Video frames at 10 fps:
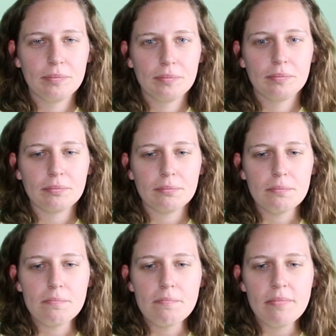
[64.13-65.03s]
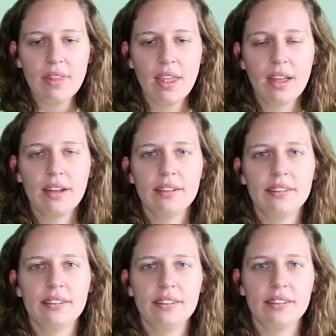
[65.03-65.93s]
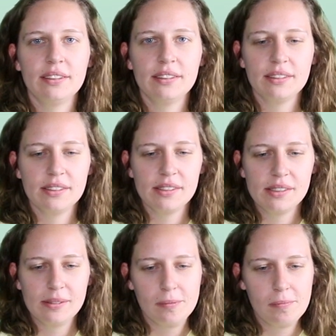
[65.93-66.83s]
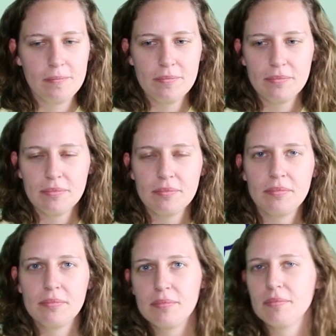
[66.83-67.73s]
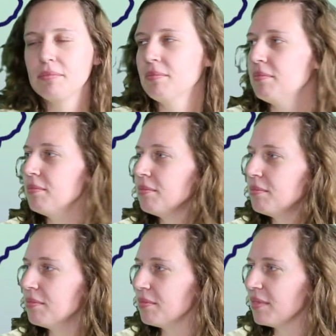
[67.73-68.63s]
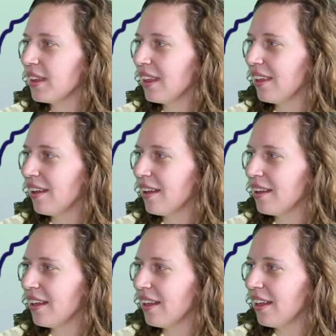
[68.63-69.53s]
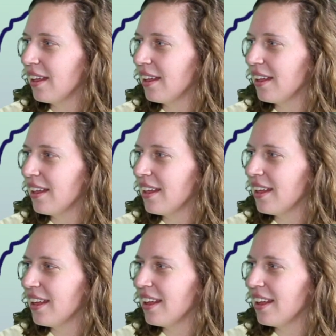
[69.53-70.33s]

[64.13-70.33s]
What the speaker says: This person isn't speaking.